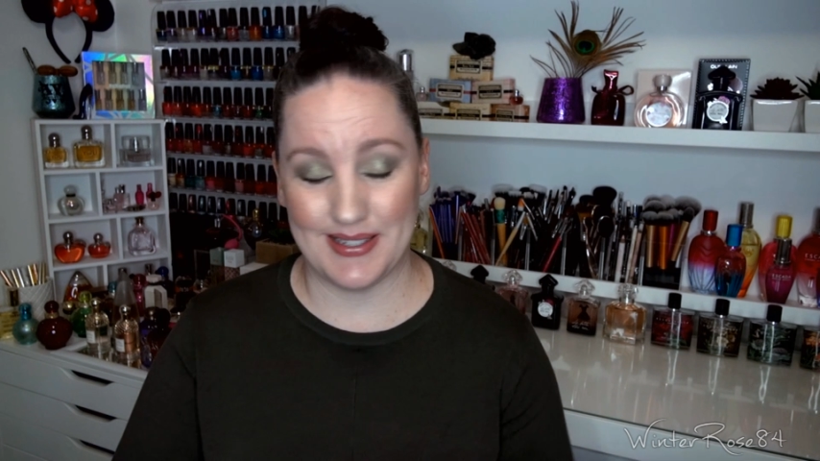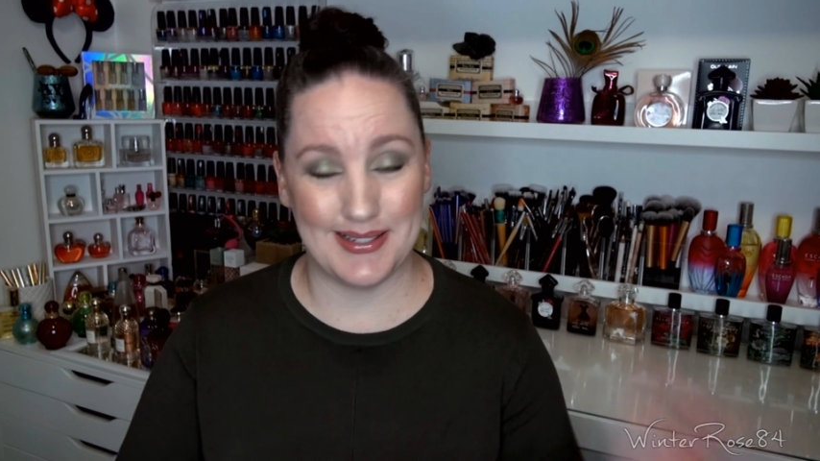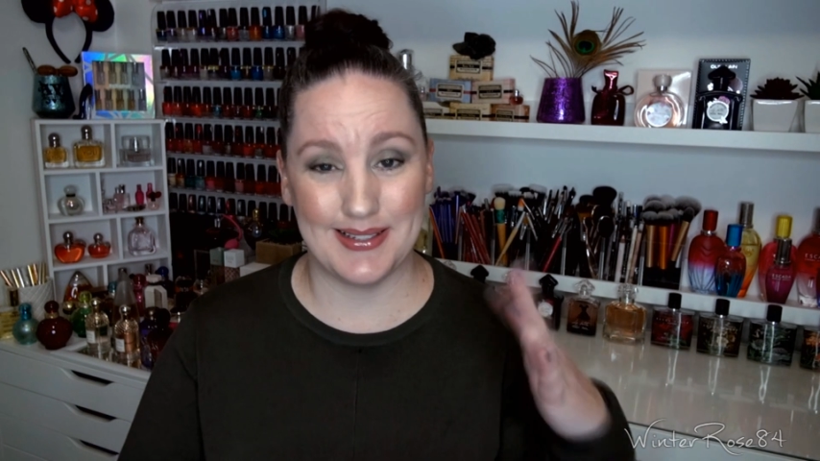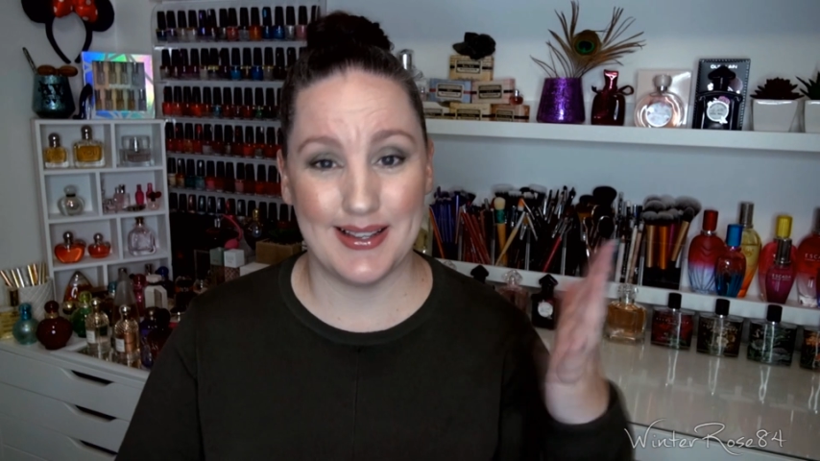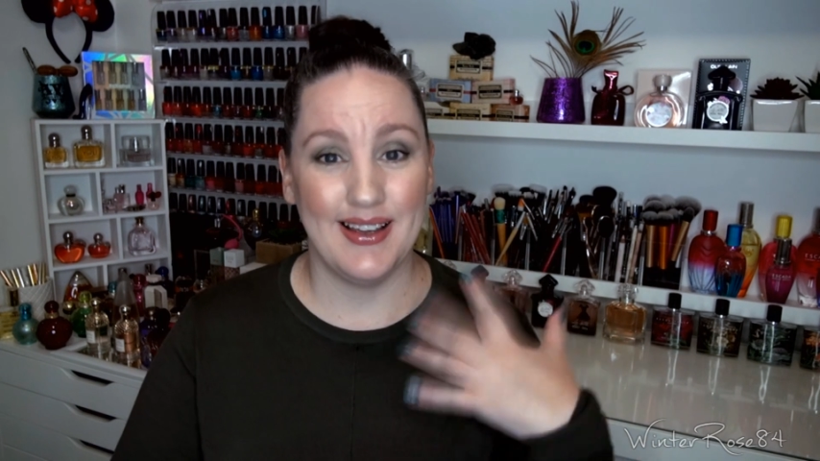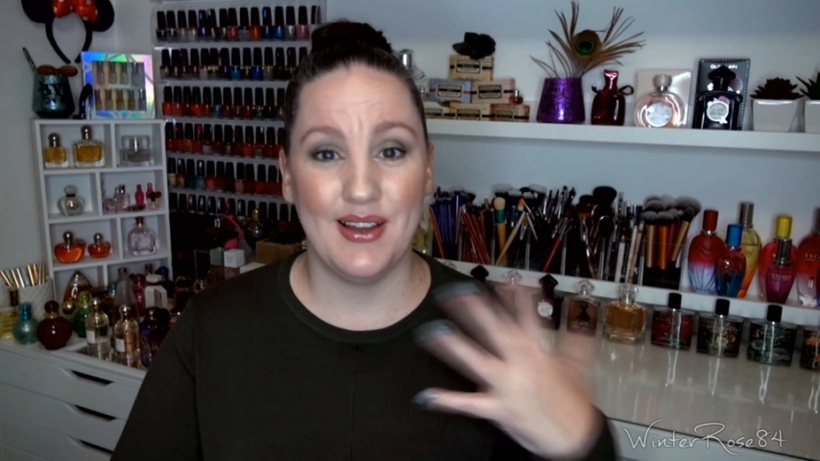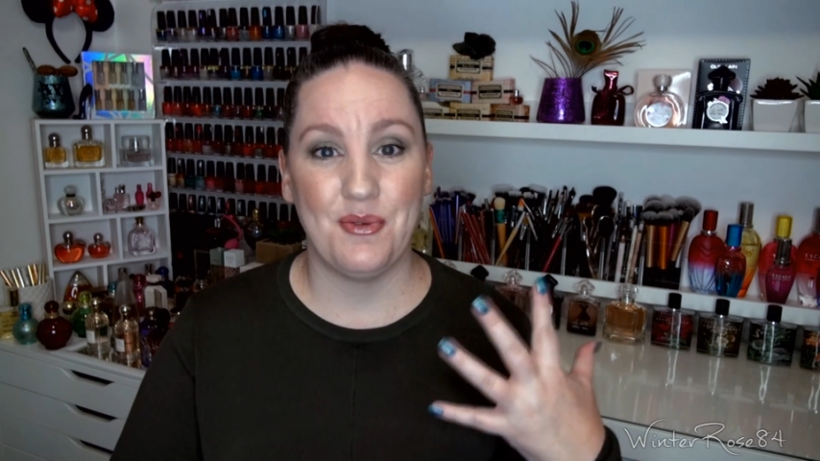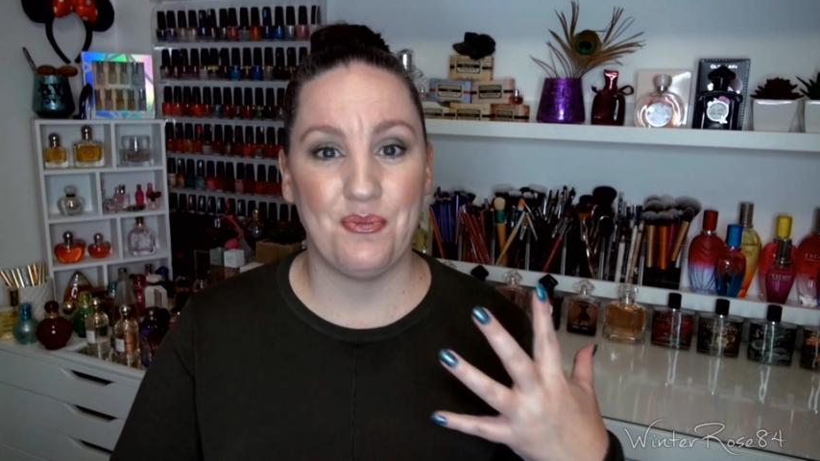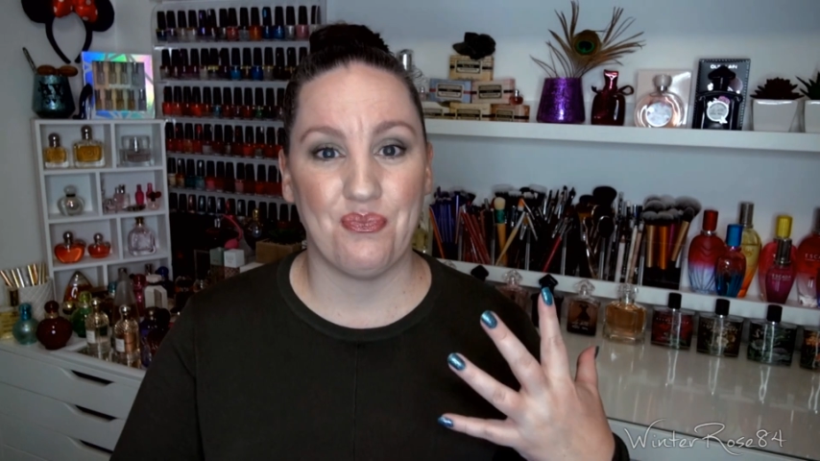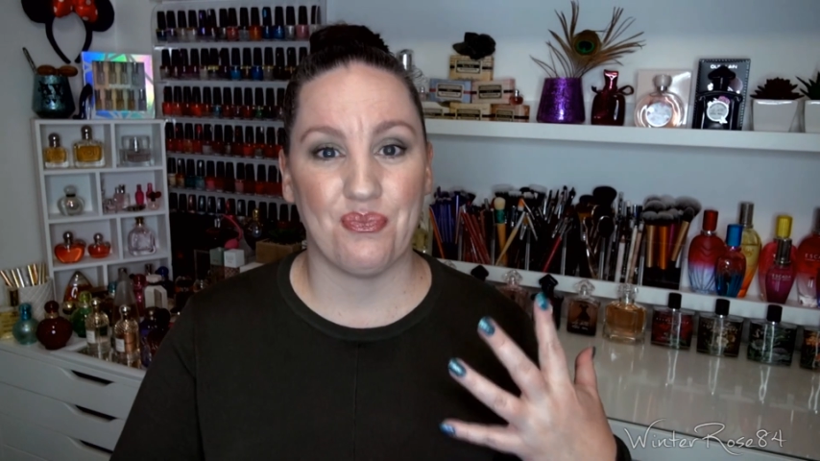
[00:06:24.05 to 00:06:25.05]

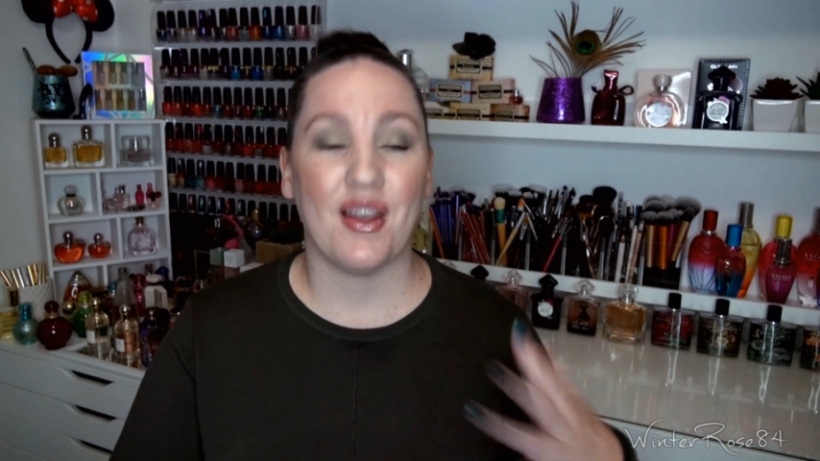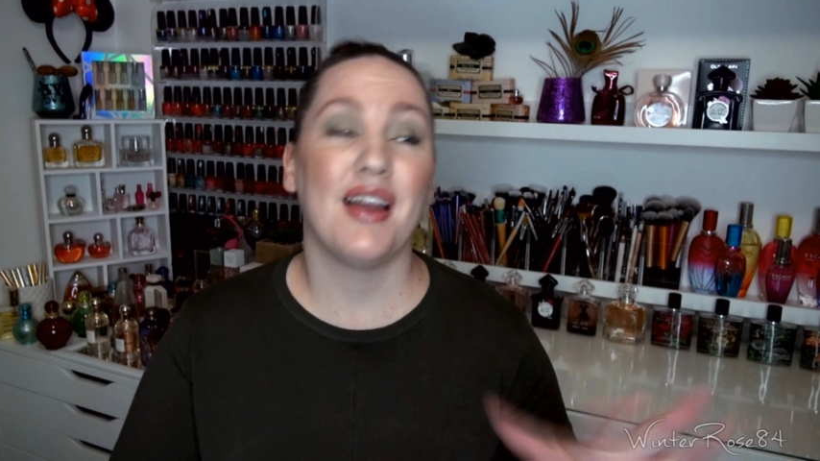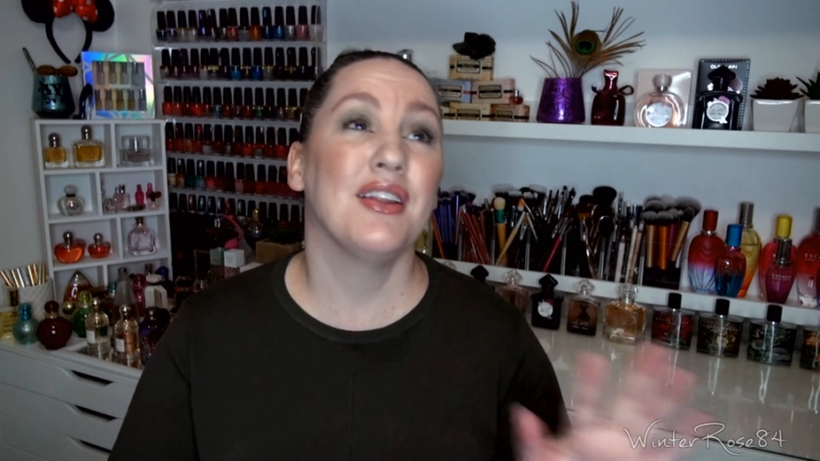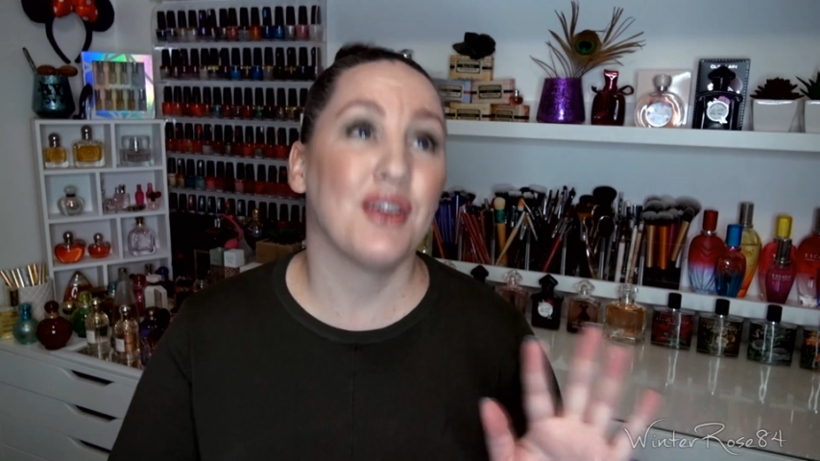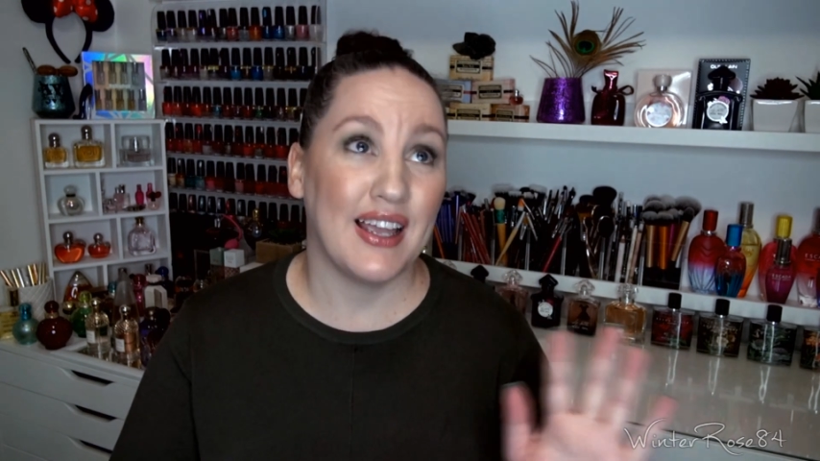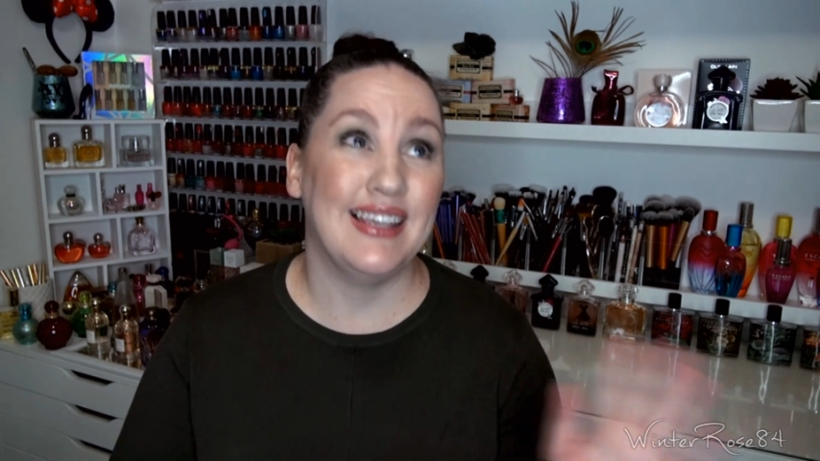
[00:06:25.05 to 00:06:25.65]
Look,